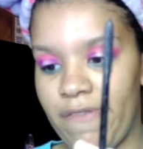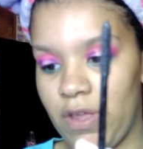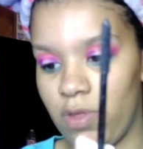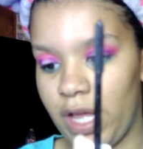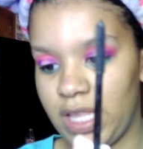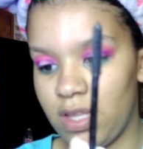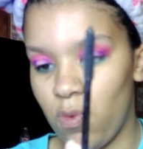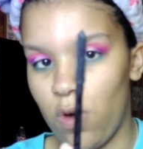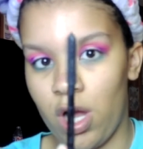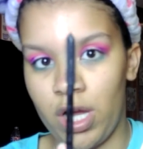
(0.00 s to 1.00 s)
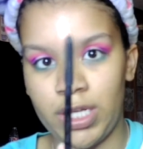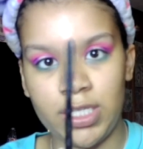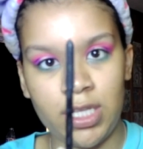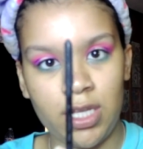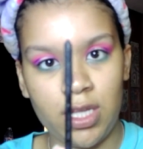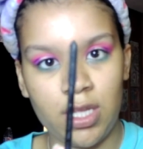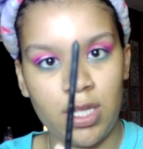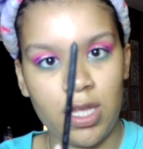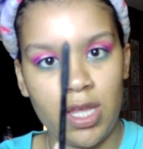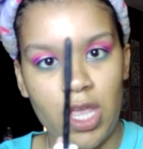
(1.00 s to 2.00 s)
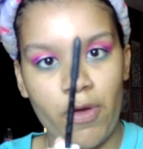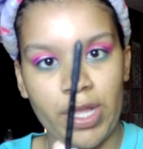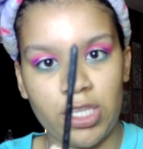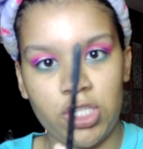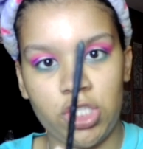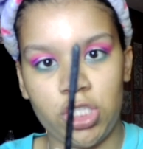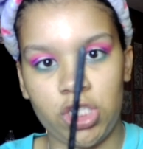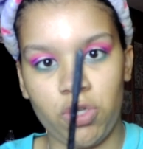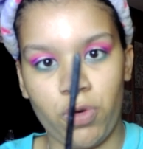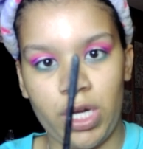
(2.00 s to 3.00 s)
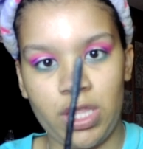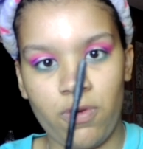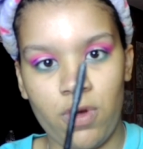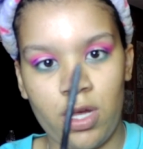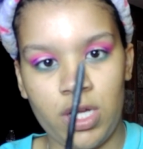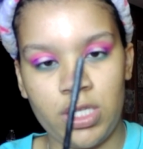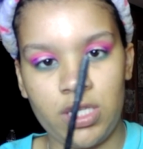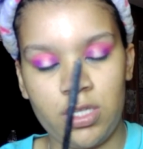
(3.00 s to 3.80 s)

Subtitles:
you look at the wand, you can shorten the wand